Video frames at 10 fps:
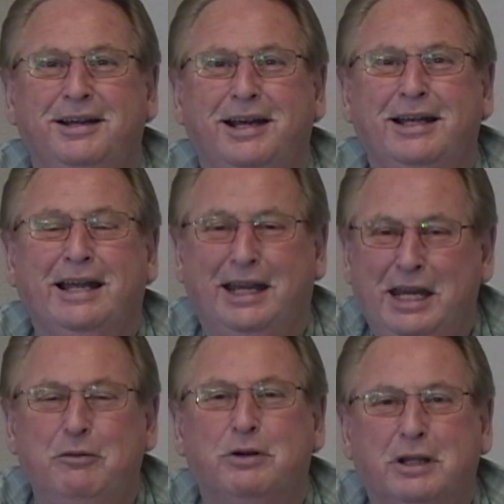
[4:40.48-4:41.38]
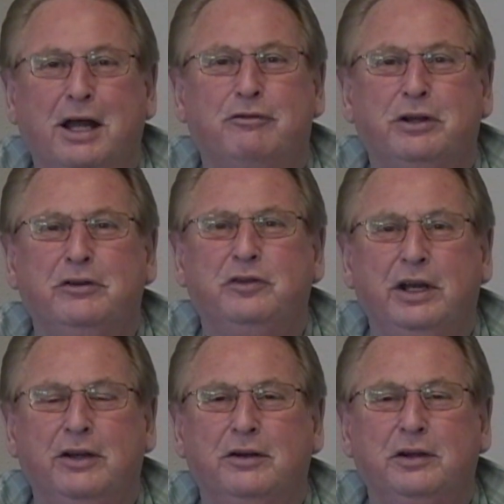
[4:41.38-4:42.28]
and that he would left it
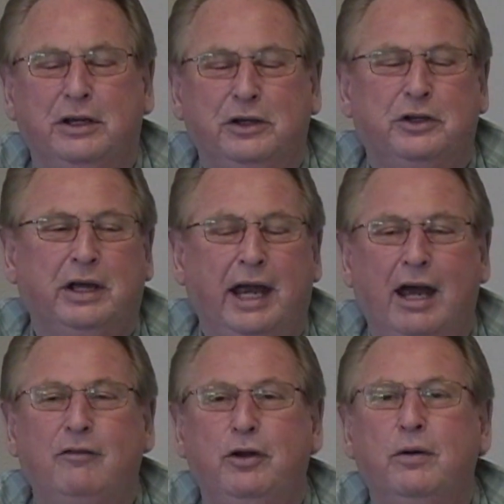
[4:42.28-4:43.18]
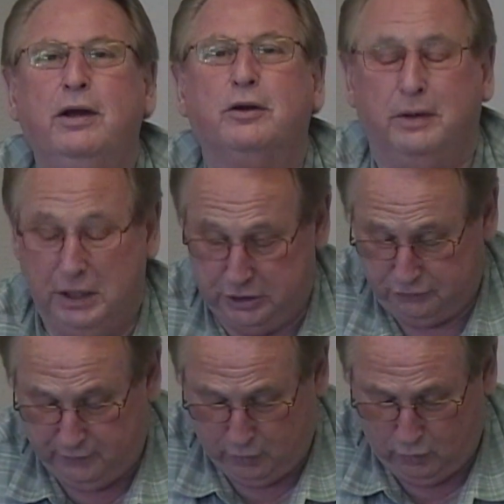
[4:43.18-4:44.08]
in, to have you enter his
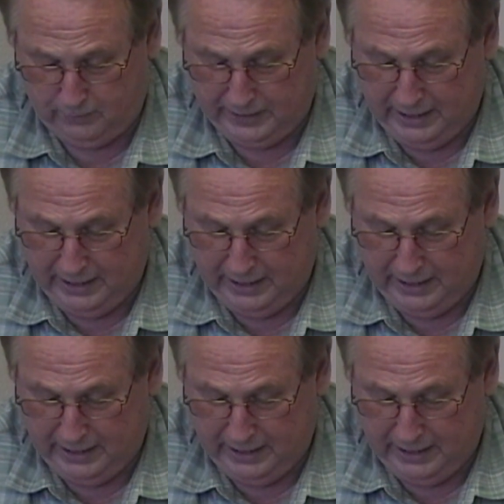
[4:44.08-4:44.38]
fold.